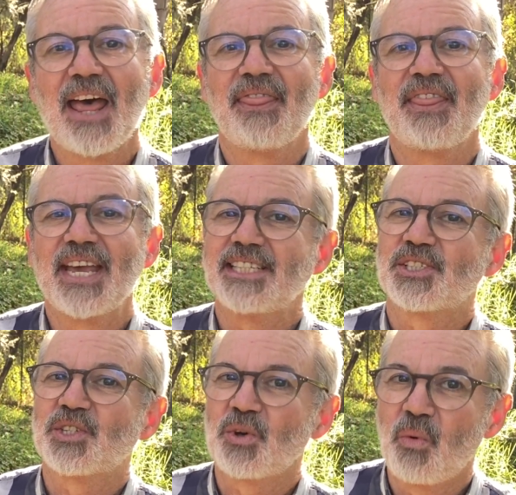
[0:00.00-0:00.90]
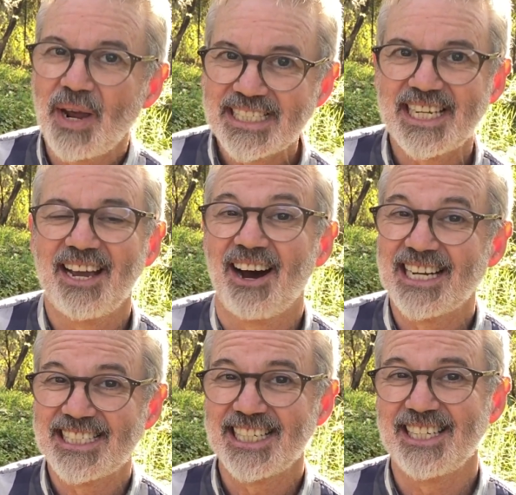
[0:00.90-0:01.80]
These 20
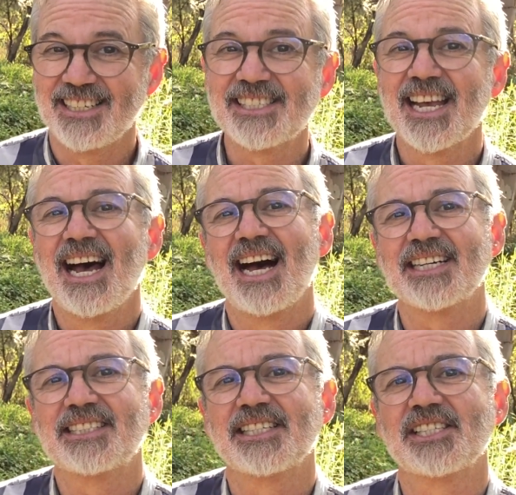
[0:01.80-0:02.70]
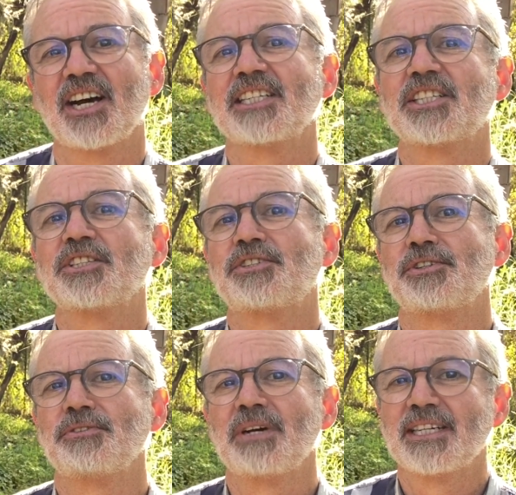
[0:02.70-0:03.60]
ideas are designed to
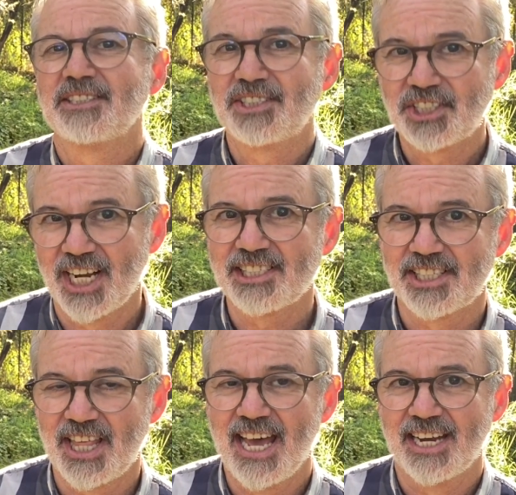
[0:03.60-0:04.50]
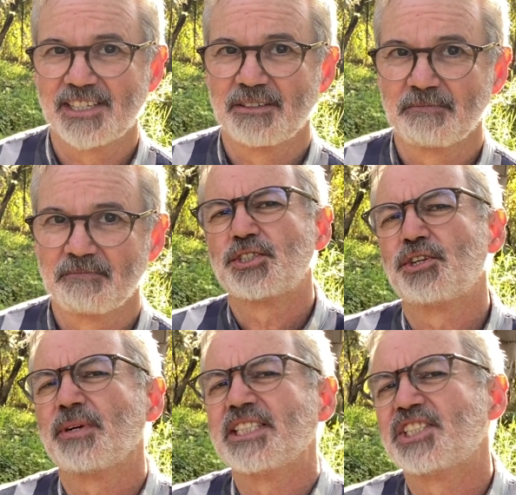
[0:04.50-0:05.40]
do just that,
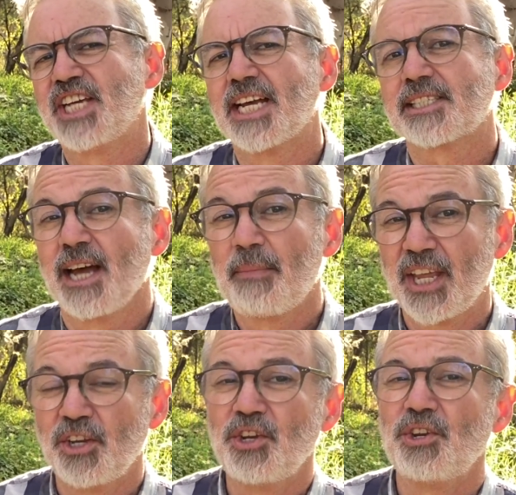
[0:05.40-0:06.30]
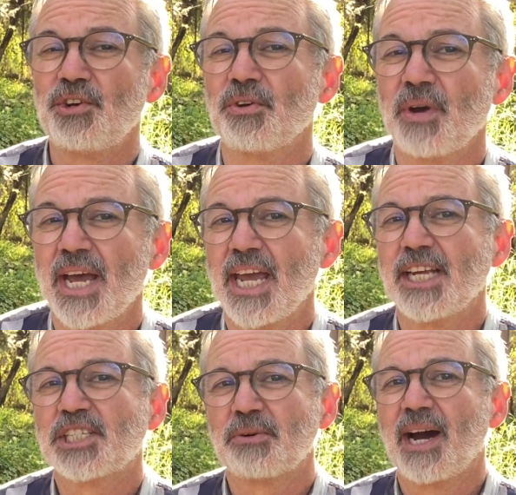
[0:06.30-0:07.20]
to inject something new
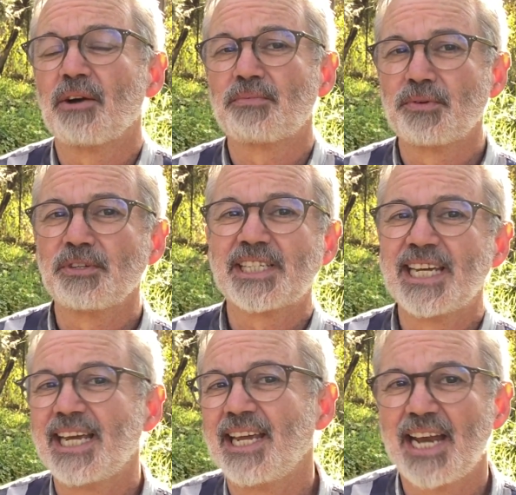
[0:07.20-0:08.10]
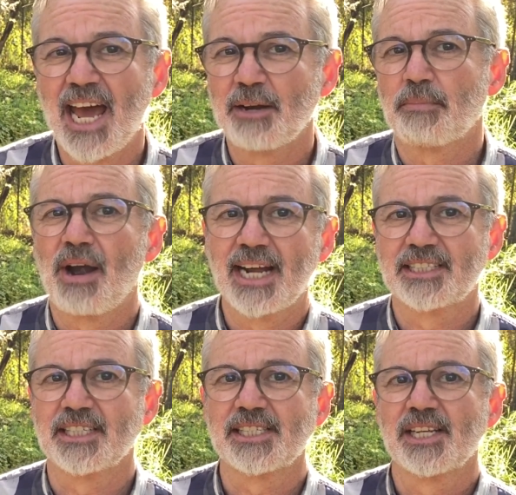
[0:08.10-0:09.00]
into our routine and
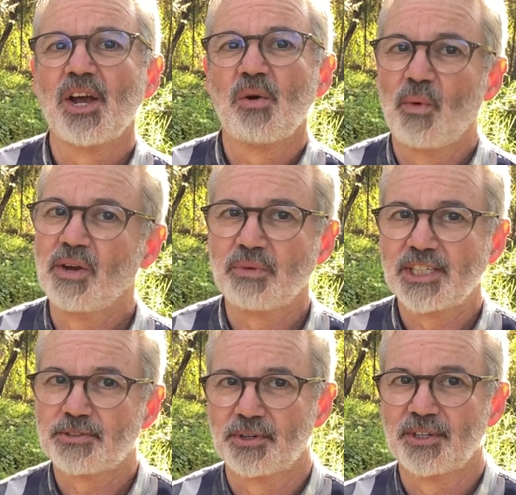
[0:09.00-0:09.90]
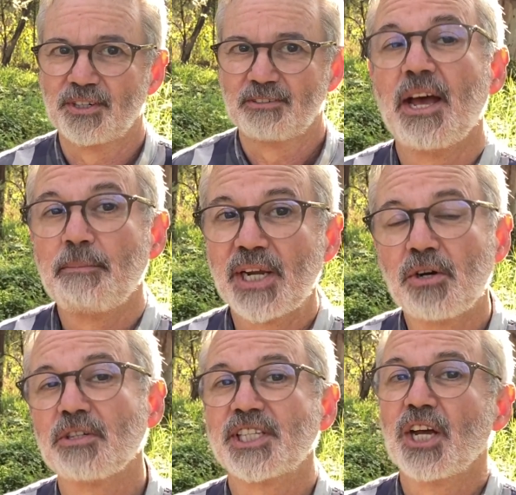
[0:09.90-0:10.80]
practice when we draw.
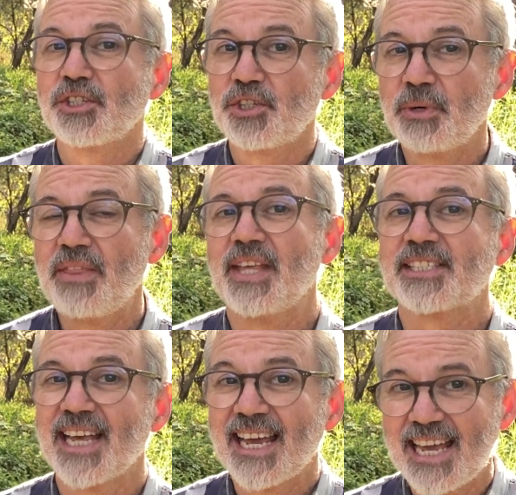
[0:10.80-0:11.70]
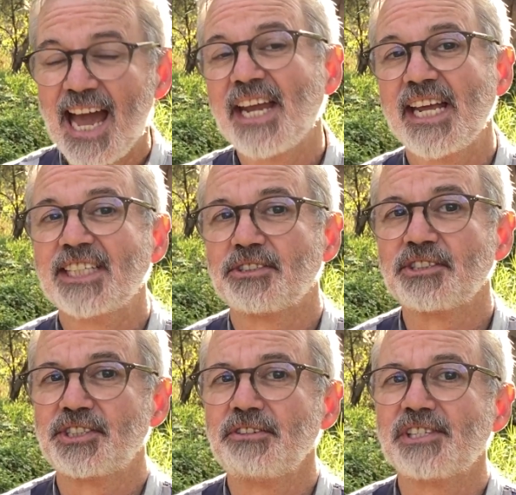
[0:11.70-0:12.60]
Because doing this can
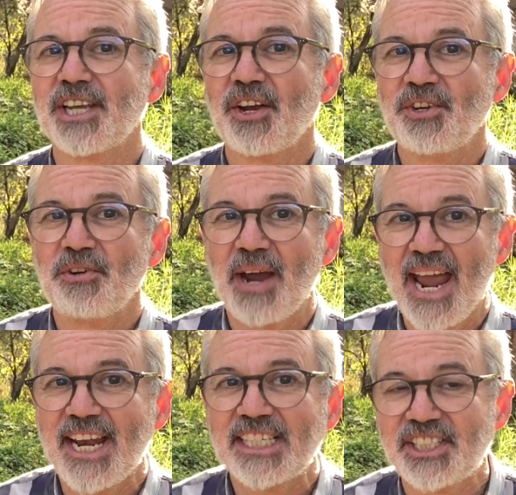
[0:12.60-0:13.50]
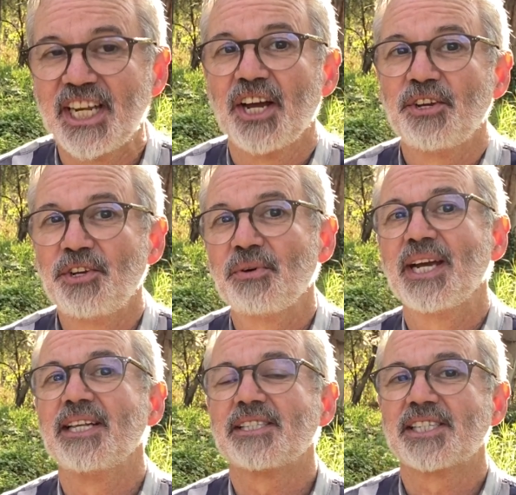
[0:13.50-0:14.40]
introduce new energy, new
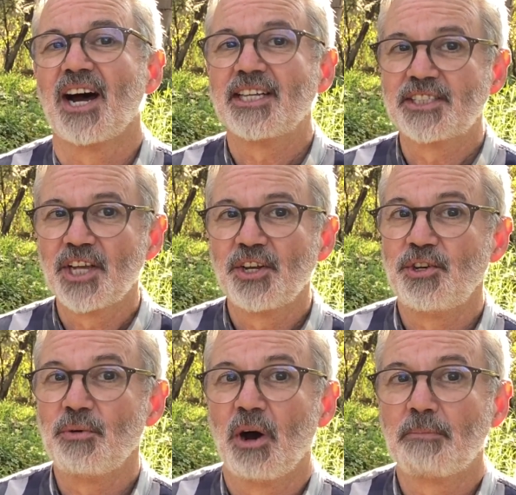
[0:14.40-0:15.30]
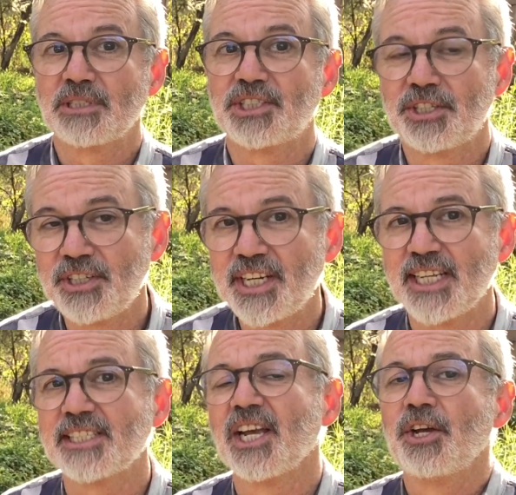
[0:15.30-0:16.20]
insights, new
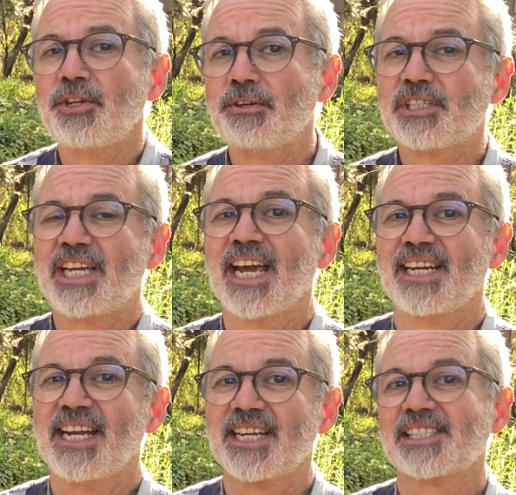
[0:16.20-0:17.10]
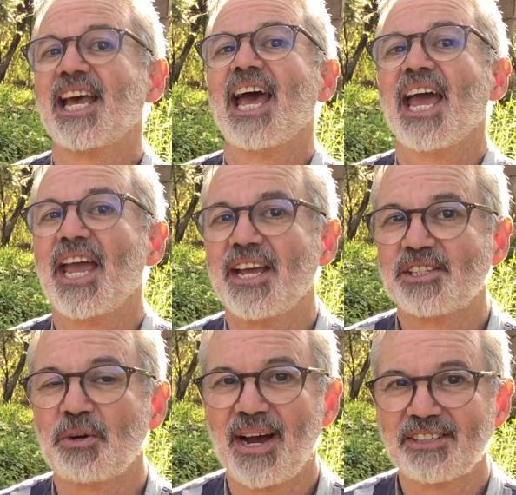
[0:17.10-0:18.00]
opportunities, new techniques
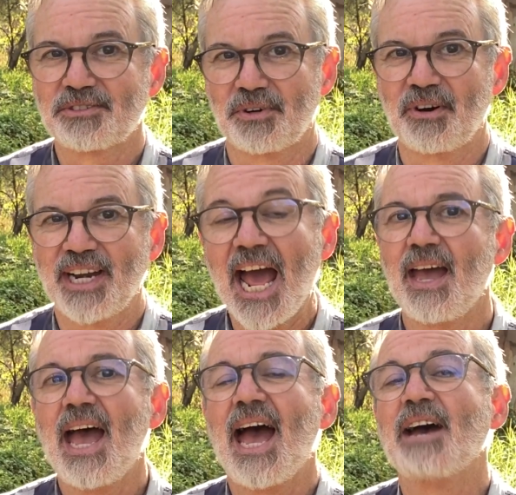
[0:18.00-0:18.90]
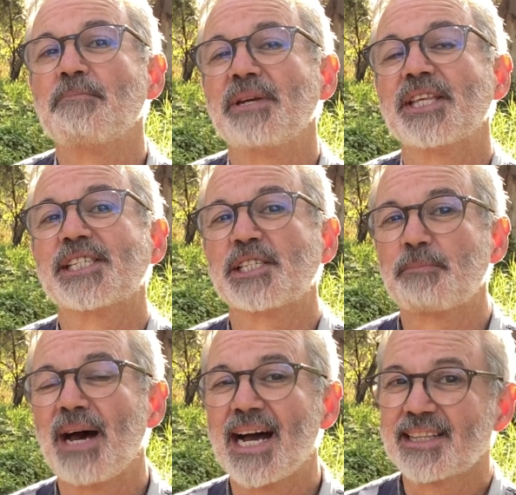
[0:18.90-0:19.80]
into our drawing and be the
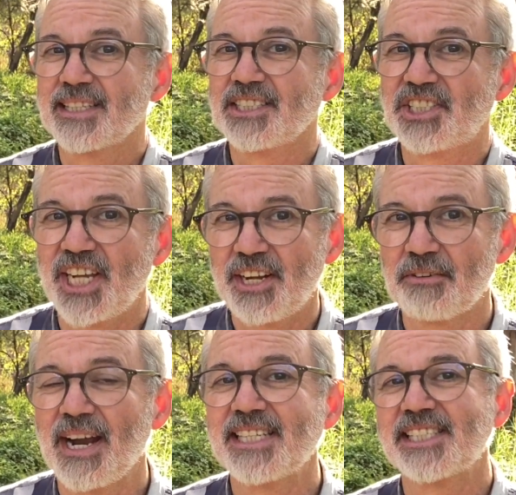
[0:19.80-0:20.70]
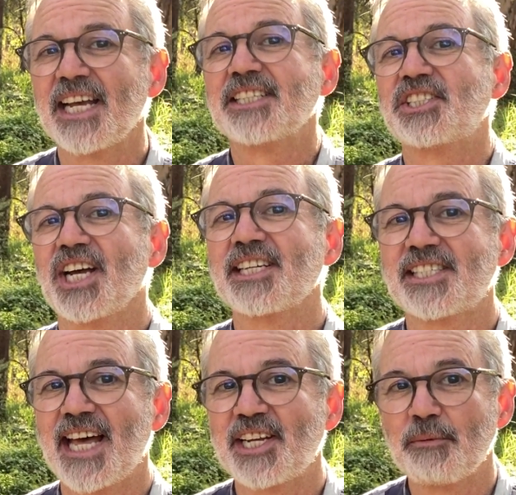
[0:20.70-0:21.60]
spark that generates just
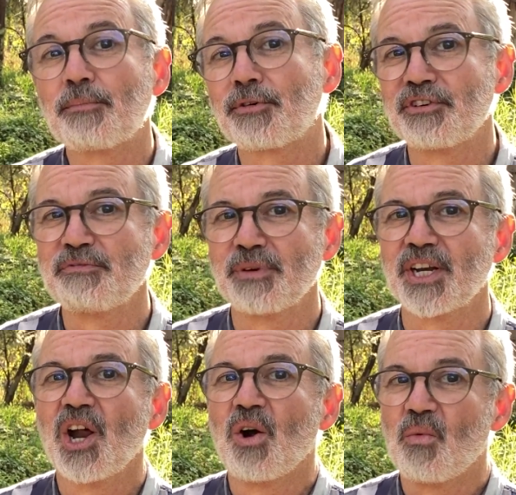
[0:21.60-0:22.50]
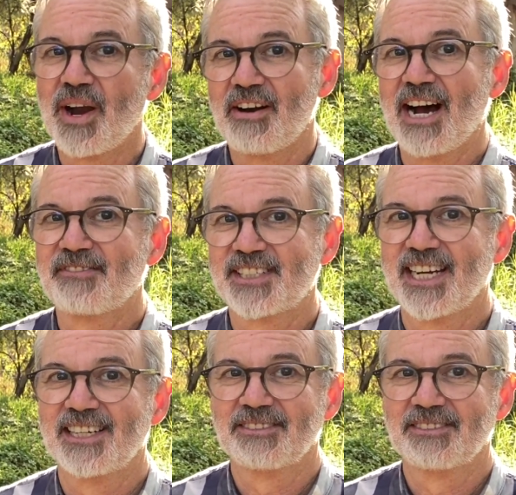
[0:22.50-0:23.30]
that improvement we're after.